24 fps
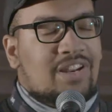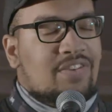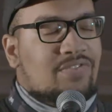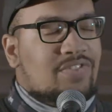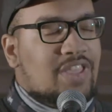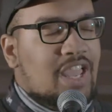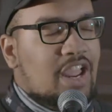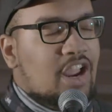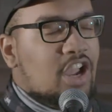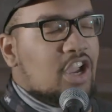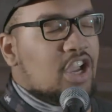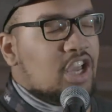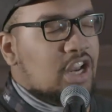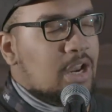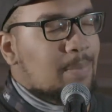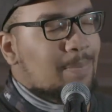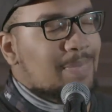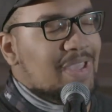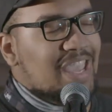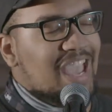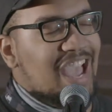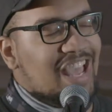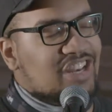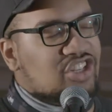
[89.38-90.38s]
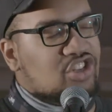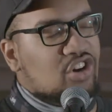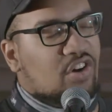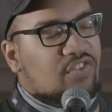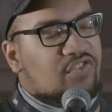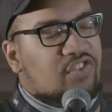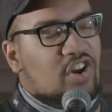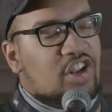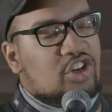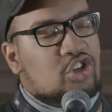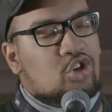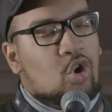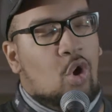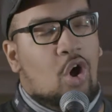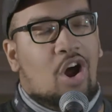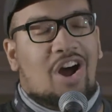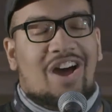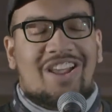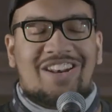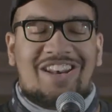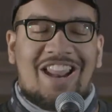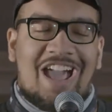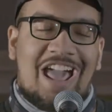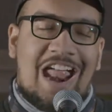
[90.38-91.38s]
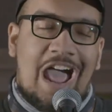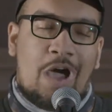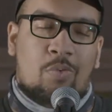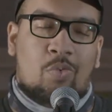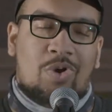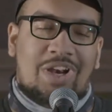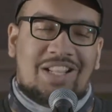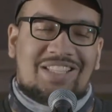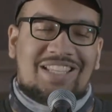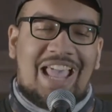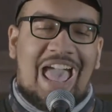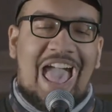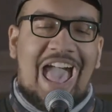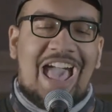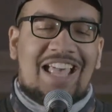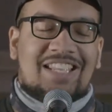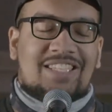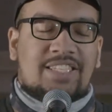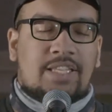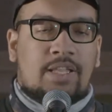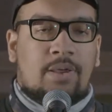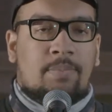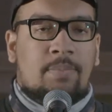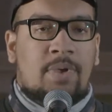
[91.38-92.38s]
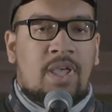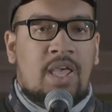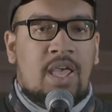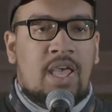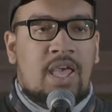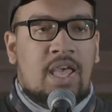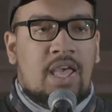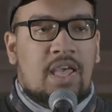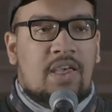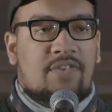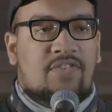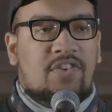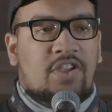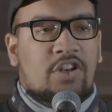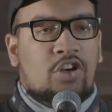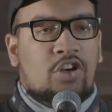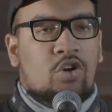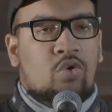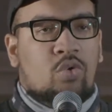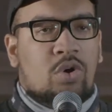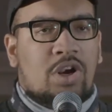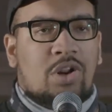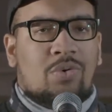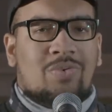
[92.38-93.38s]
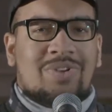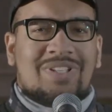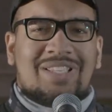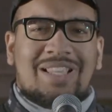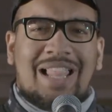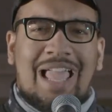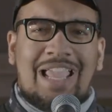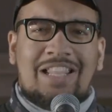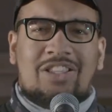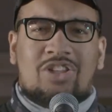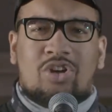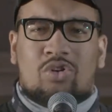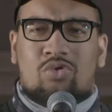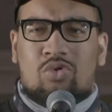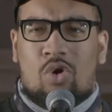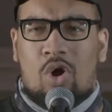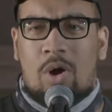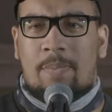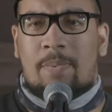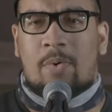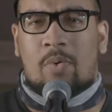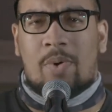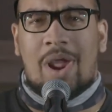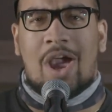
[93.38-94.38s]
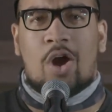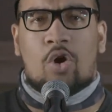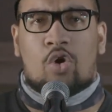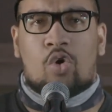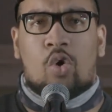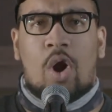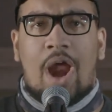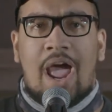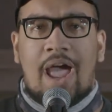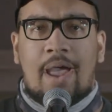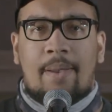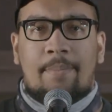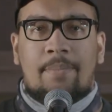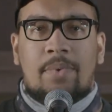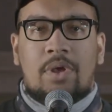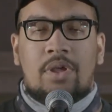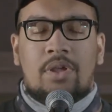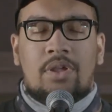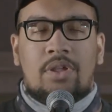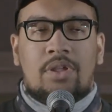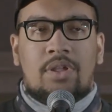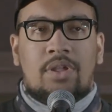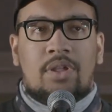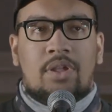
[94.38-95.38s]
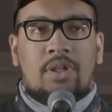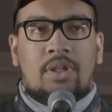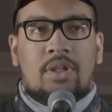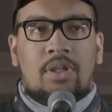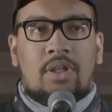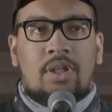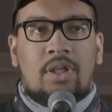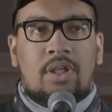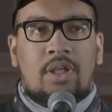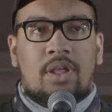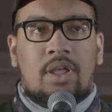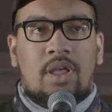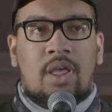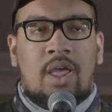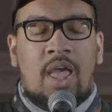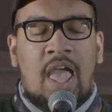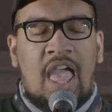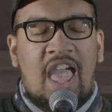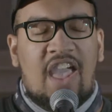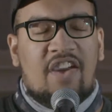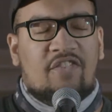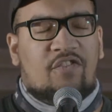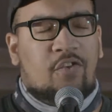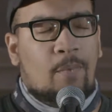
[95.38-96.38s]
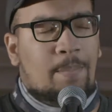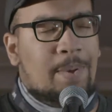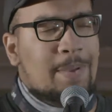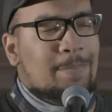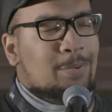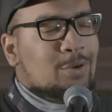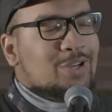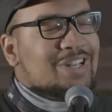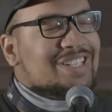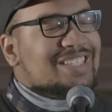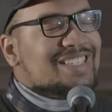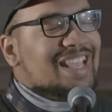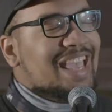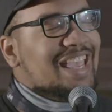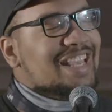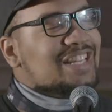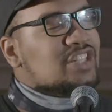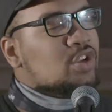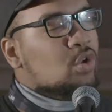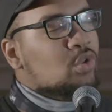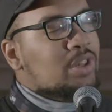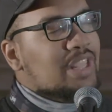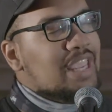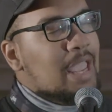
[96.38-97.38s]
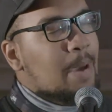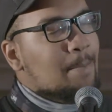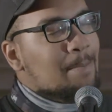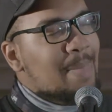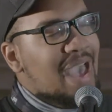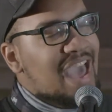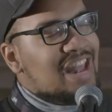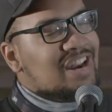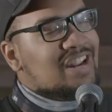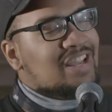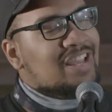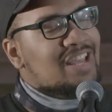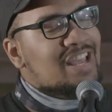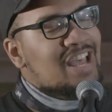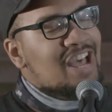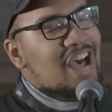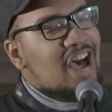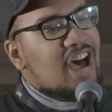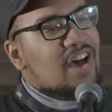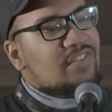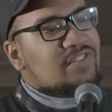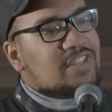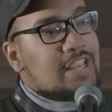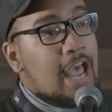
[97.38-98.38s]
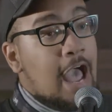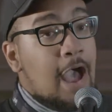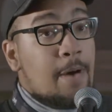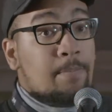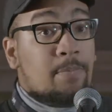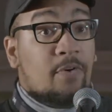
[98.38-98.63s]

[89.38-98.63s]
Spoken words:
if they're going to be at your front door or not. I wanted to ask him if he knew what it was like to grow up around crime. And for people to say it's only a matter of time